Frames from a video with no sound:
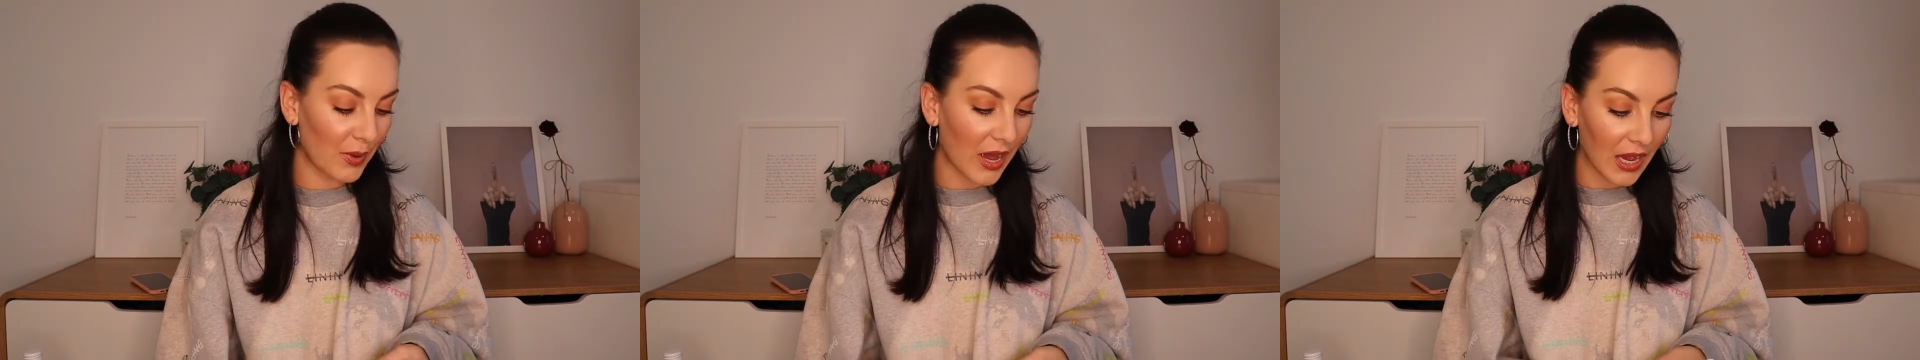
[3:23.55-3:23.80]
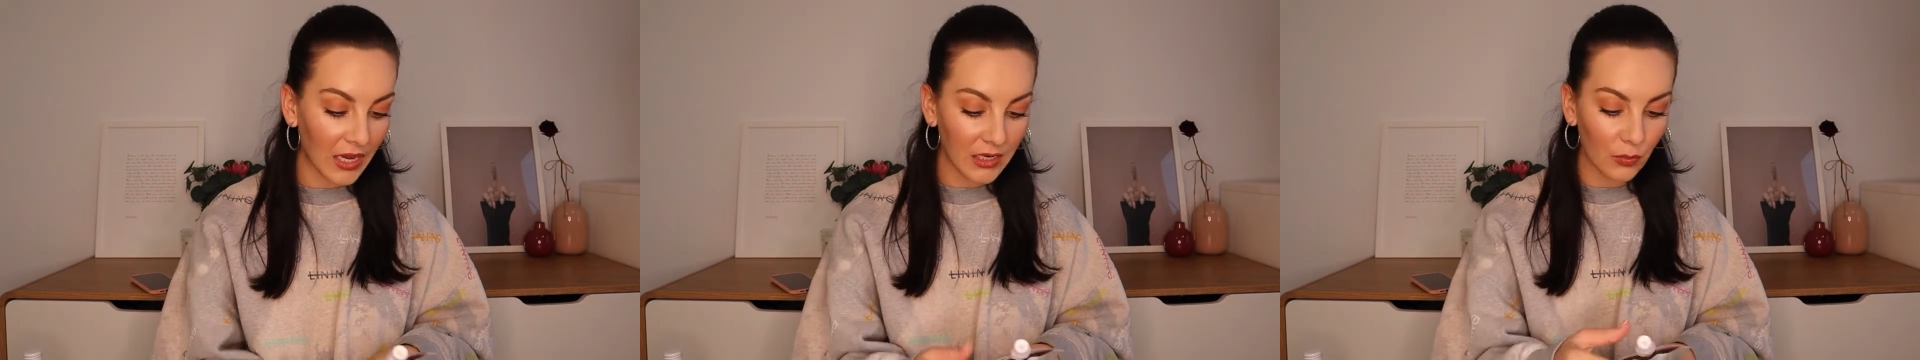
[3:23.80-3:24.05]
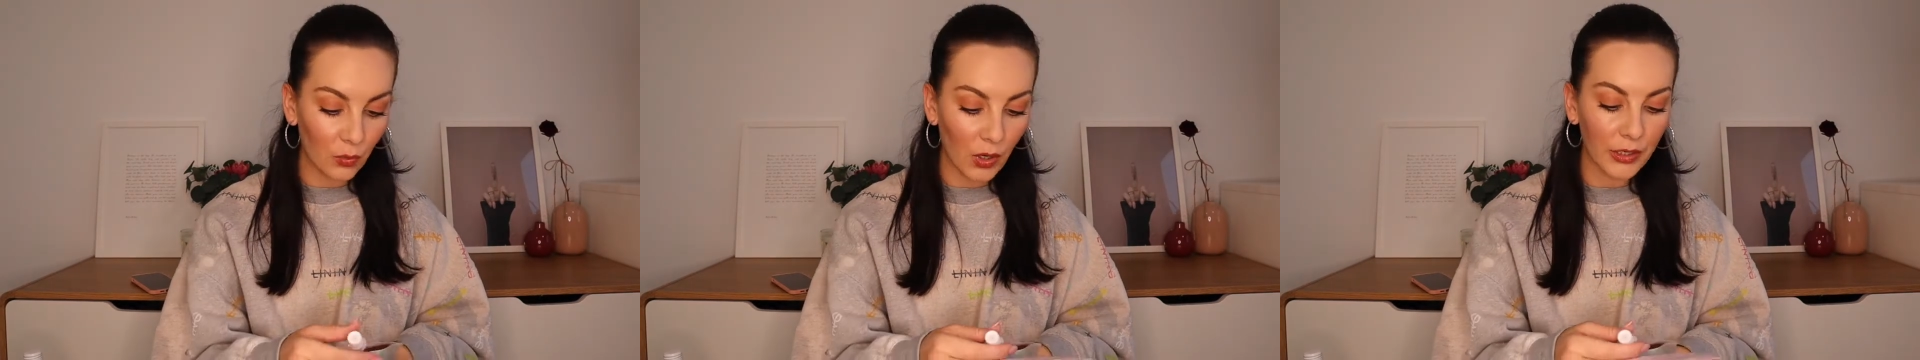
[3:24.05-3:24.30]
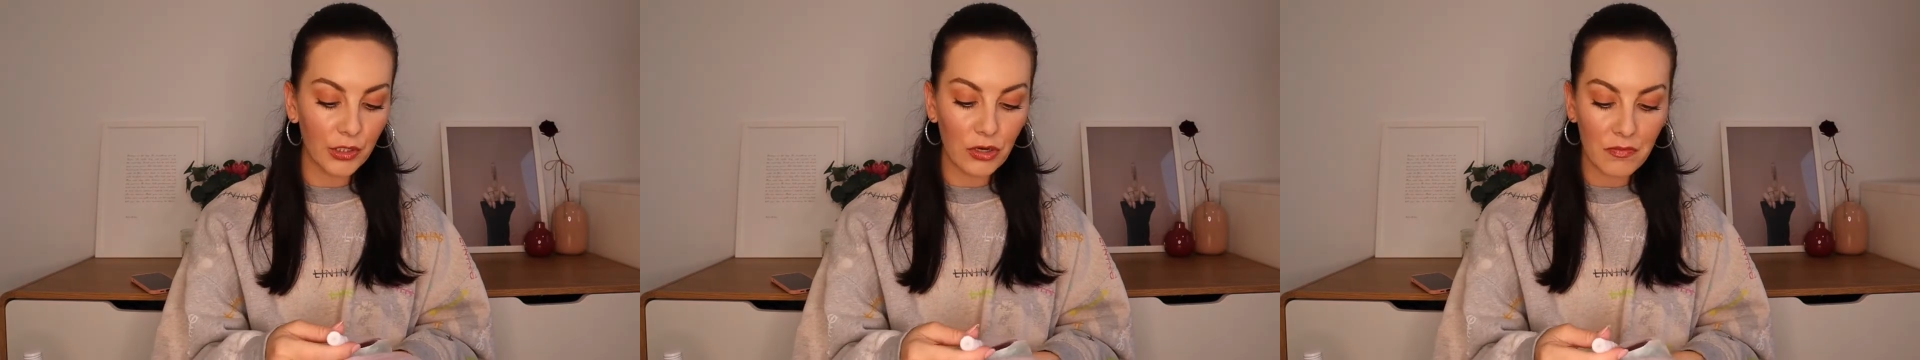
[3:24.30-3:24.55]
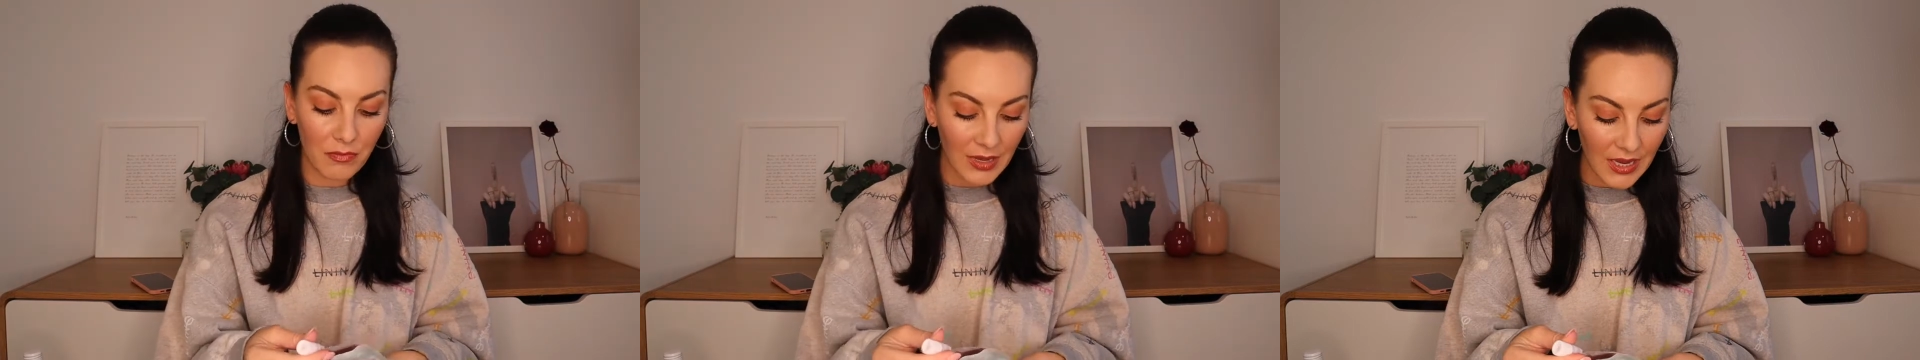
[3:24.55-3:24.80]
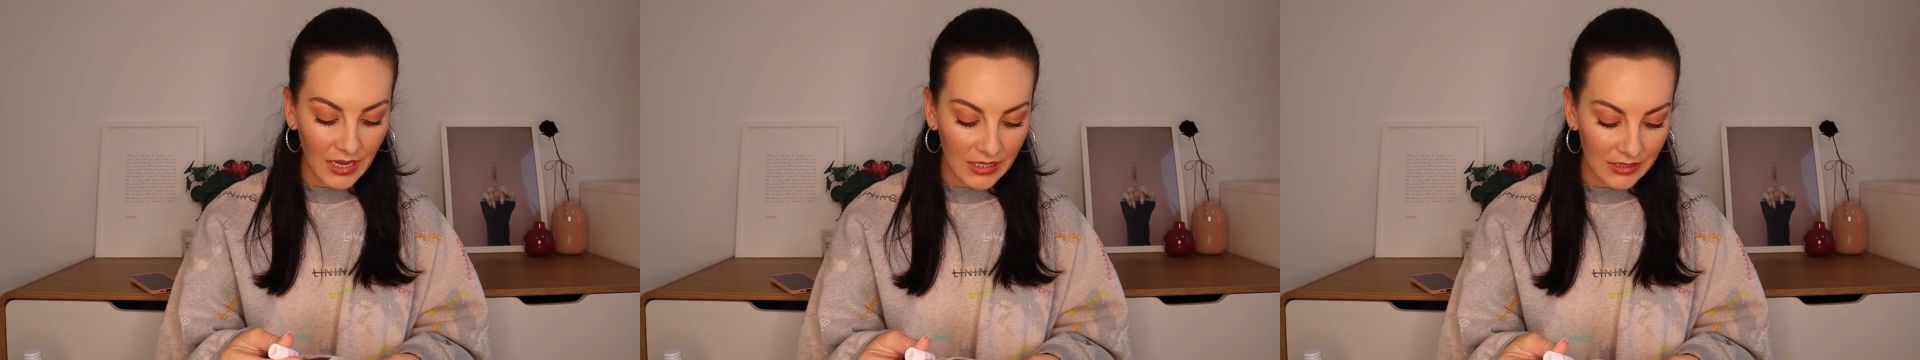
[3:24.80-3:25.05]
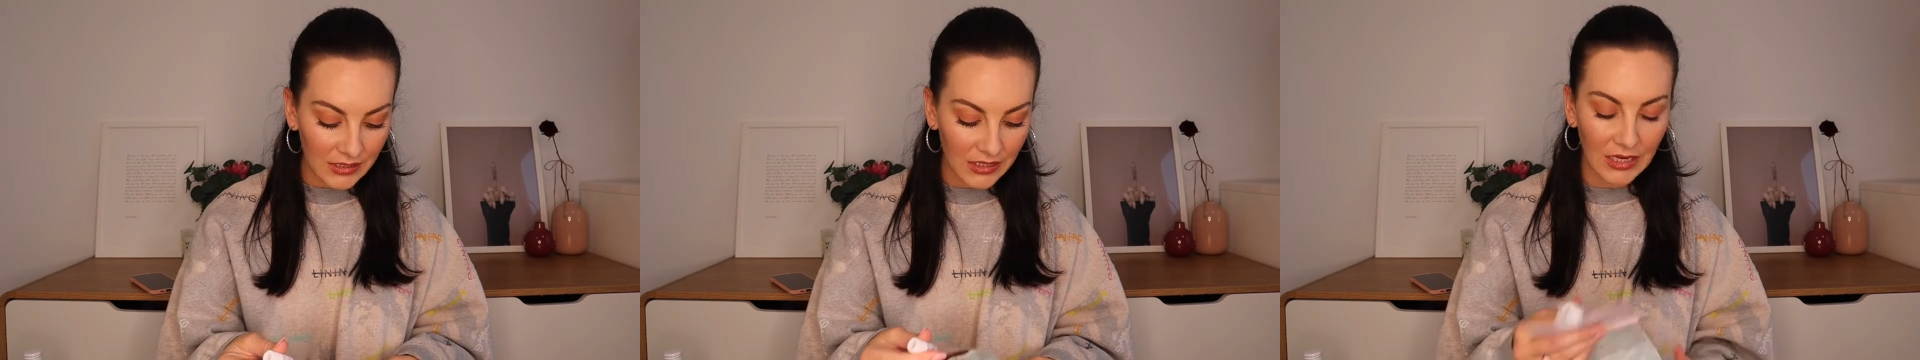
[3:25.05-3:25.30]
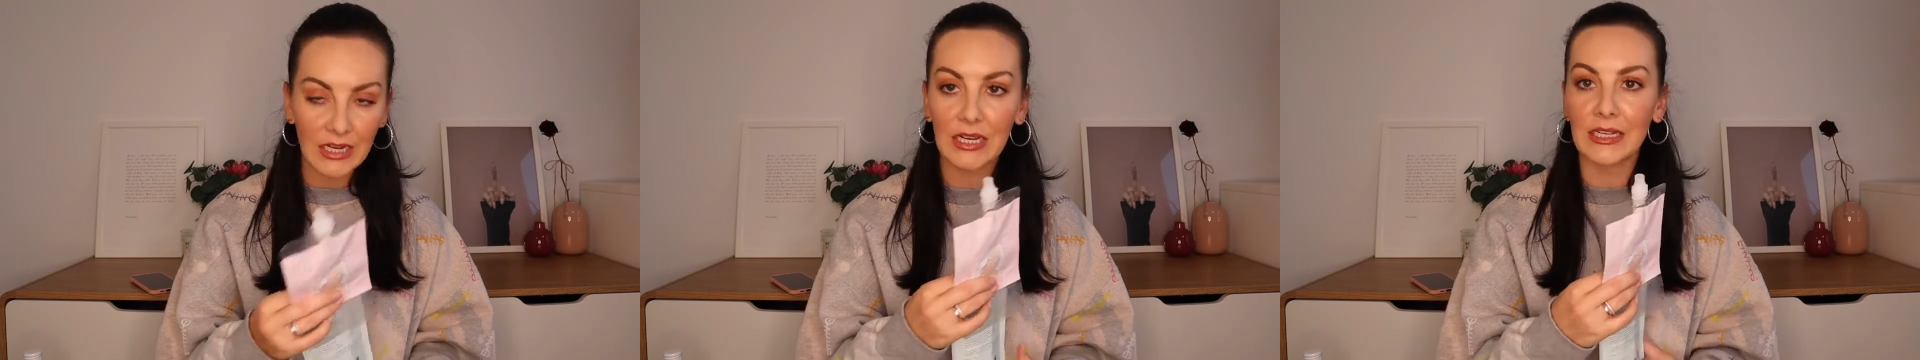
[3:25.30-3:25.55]
But what you
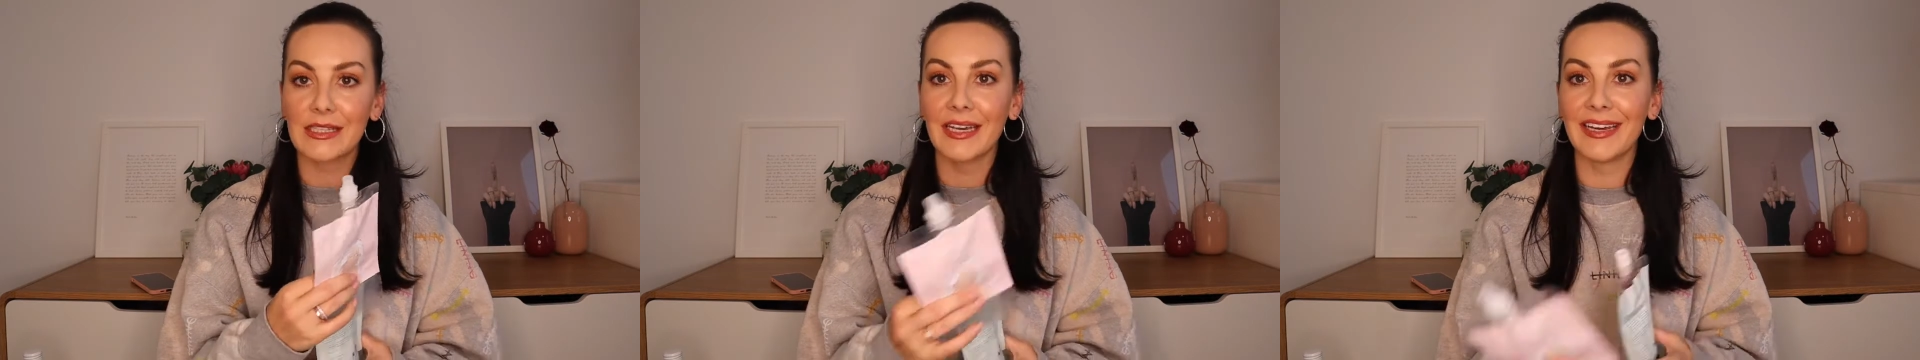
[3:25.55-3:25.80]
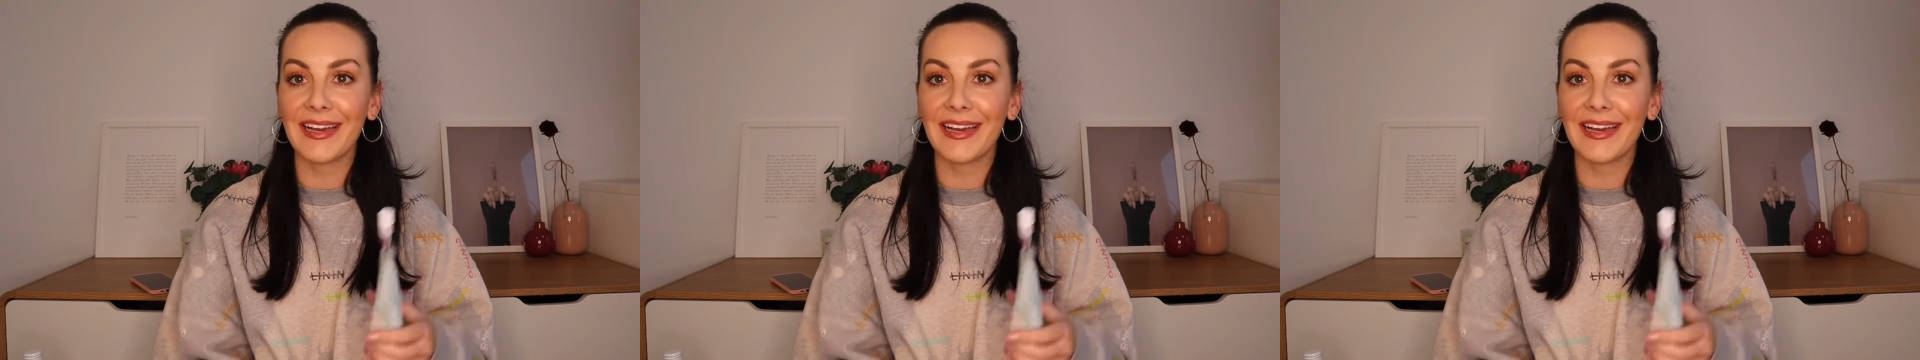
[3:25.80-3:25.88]
missed is